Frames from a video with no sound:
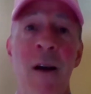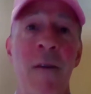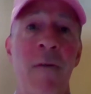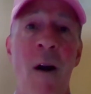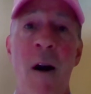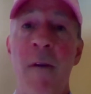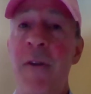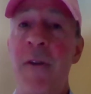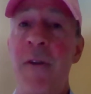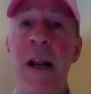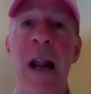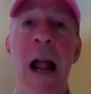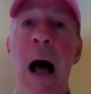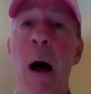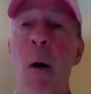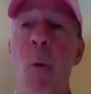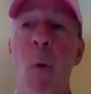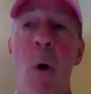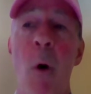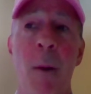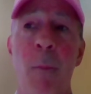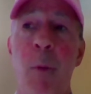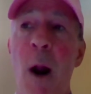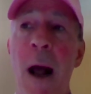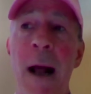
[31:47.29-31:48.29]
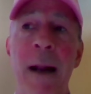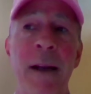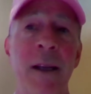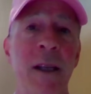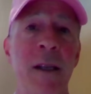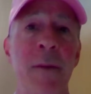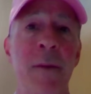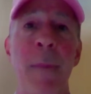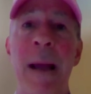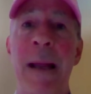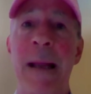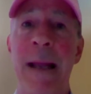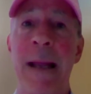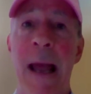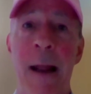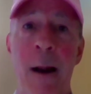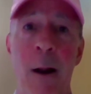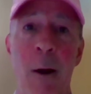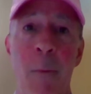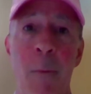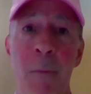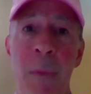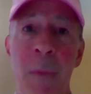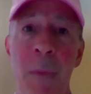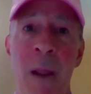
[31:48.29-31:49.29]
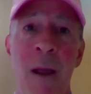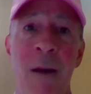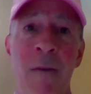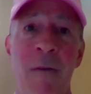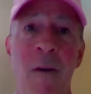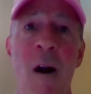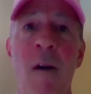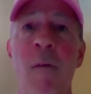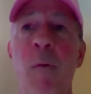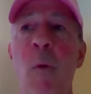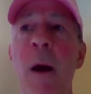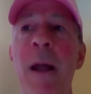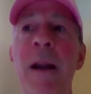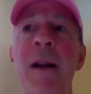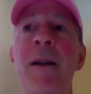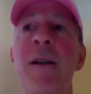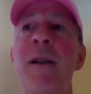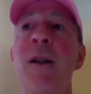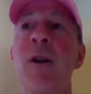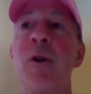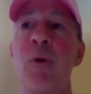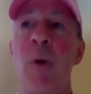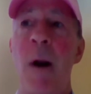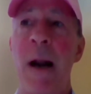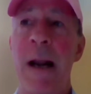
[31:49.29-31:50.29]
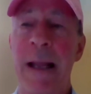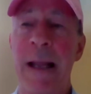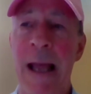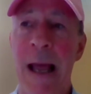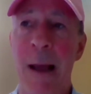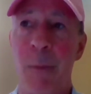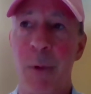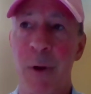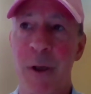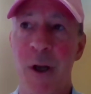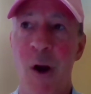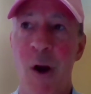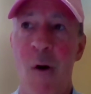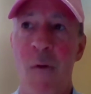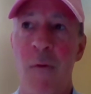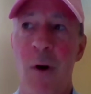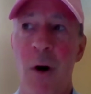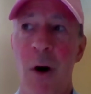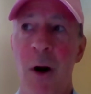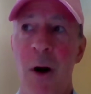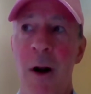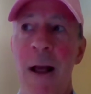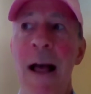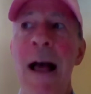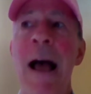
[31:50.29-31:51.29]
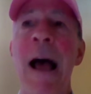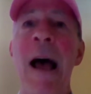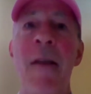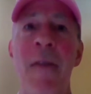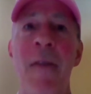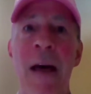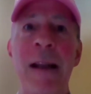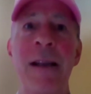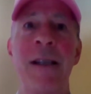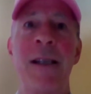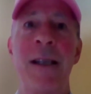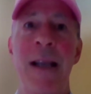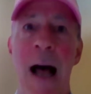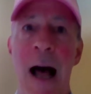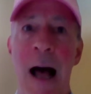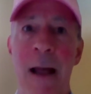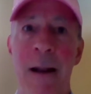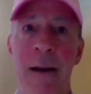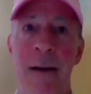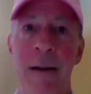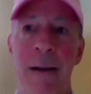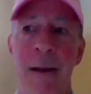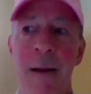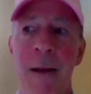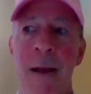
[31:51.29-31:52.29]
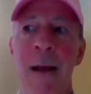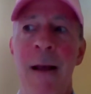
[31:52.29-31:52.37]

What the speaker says: Favre did not want to practice in Mankato. Favre until training camp was over and then signed.